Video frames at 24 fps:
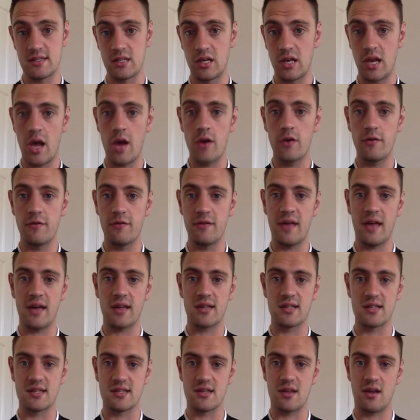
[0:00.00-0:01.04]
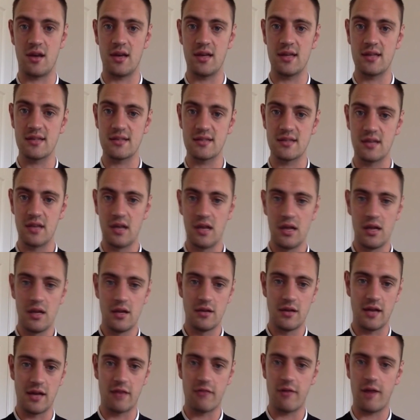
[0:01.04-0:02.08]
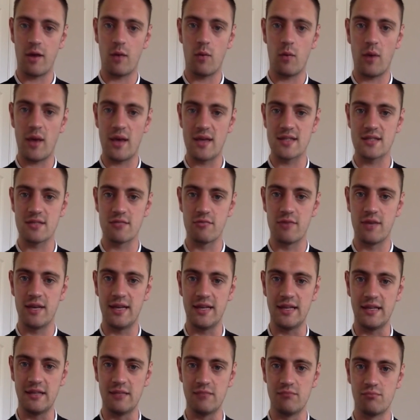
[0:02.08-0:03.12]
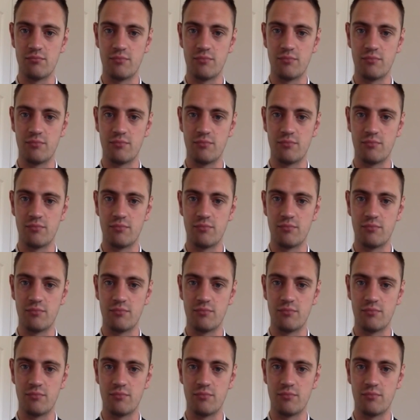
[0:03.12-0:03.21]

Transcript: the load of the exercise, they're great ways to really